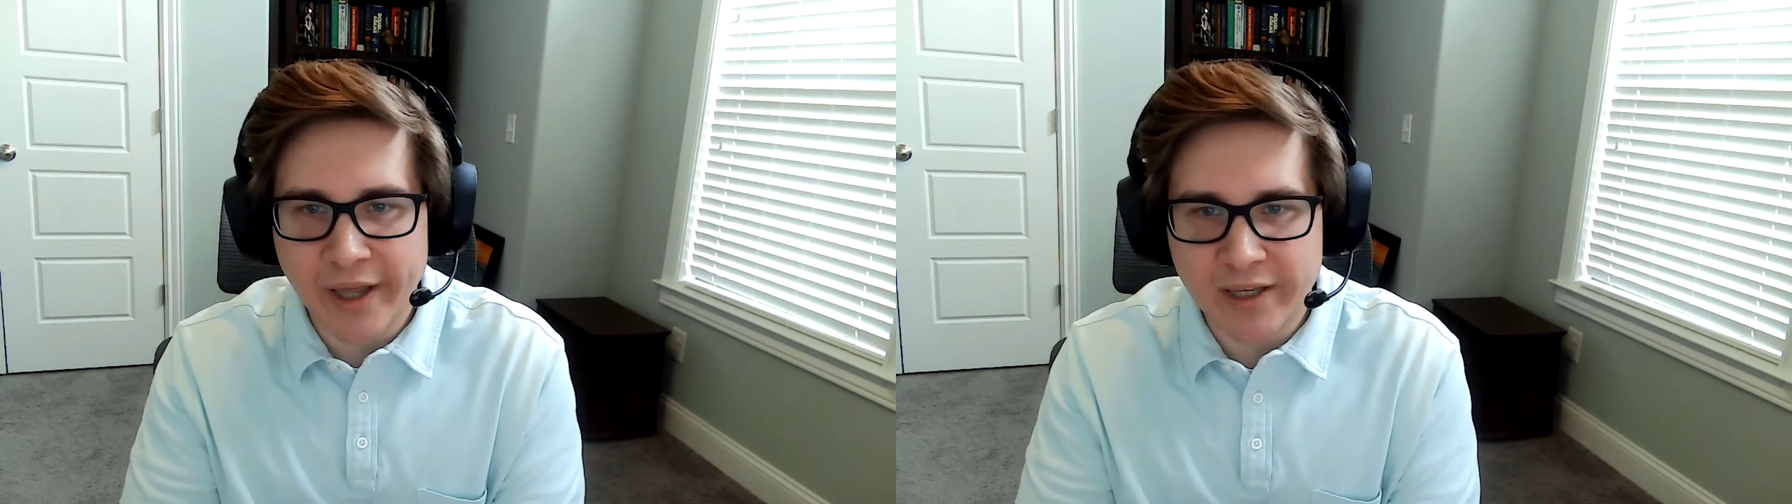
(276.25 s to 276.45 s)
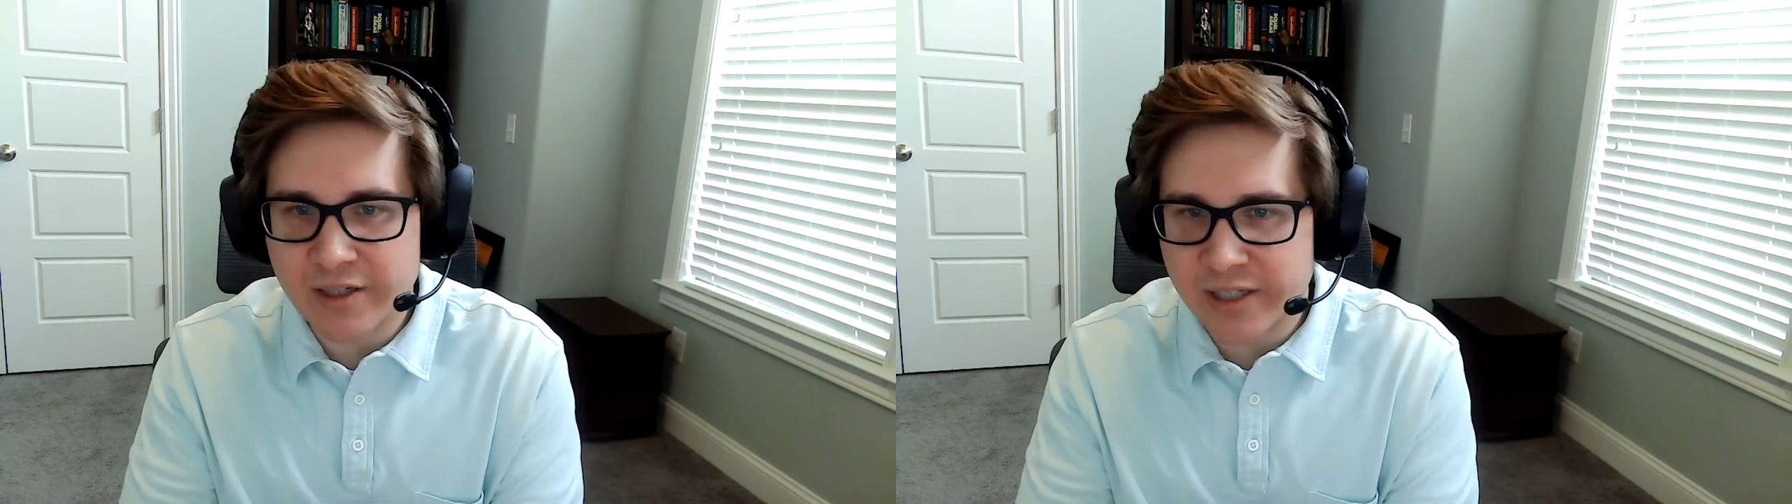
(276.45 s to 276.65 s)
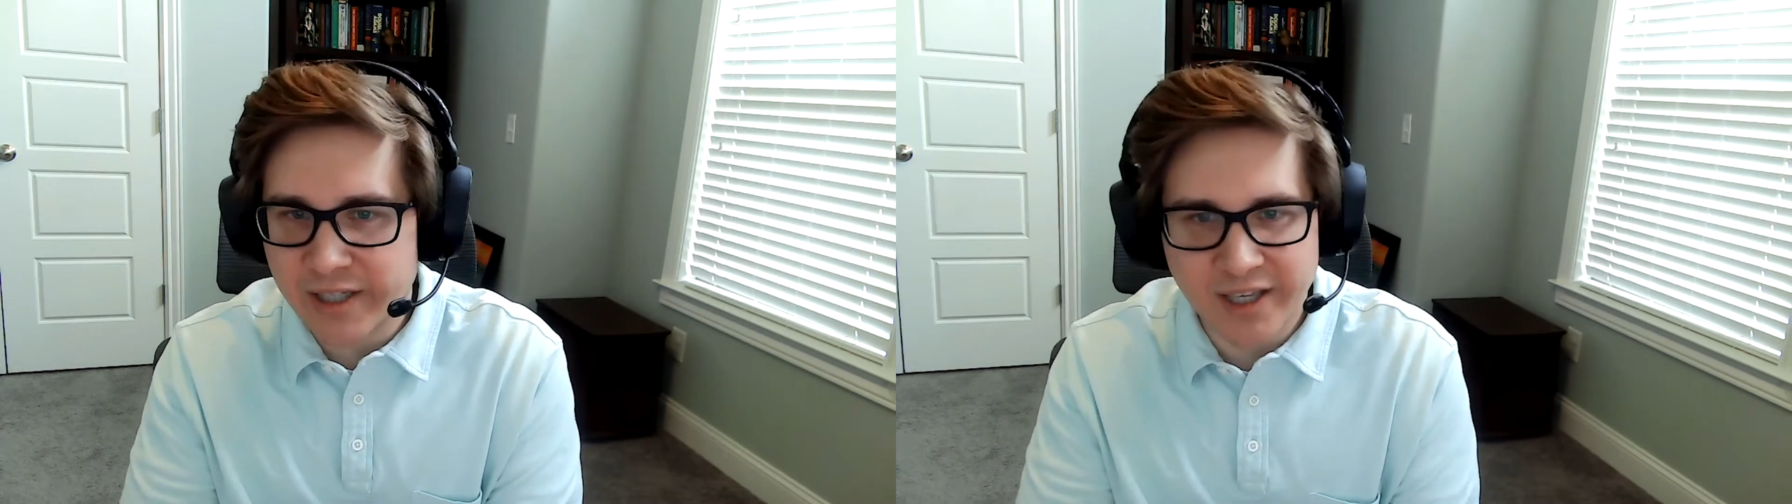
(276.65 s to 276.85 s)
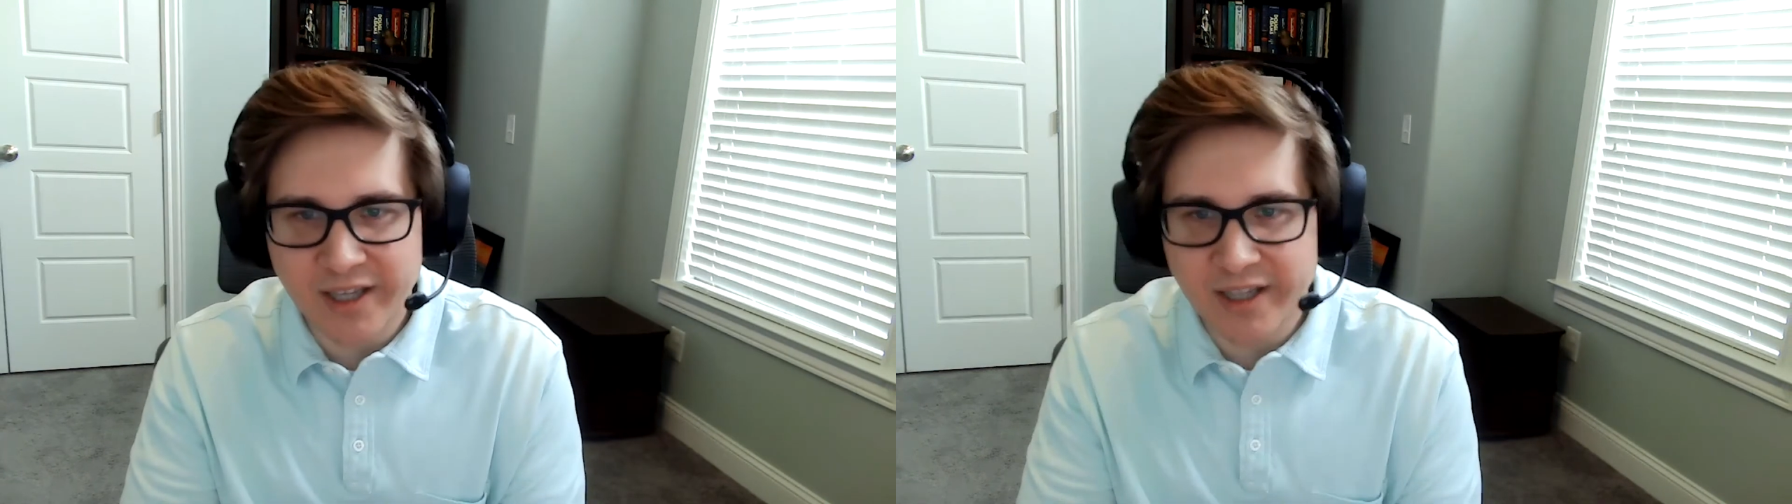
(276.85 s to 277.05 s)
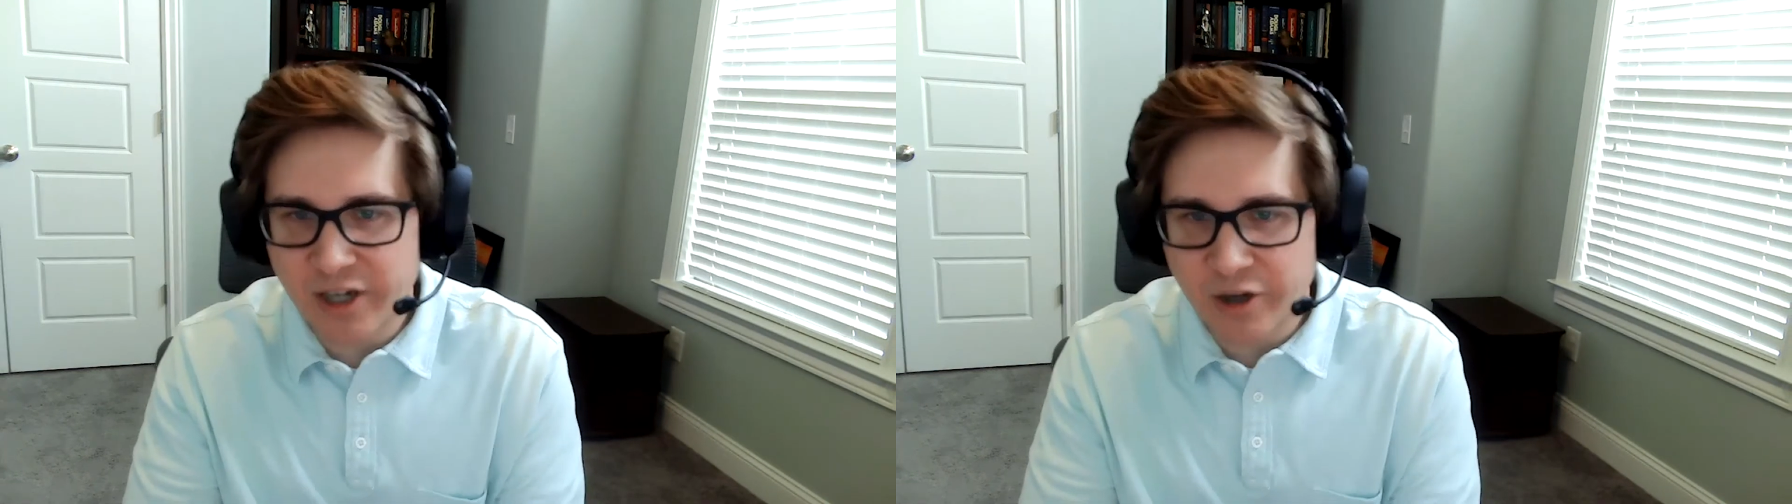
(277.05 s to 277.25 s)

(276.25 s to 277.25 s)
like clicking and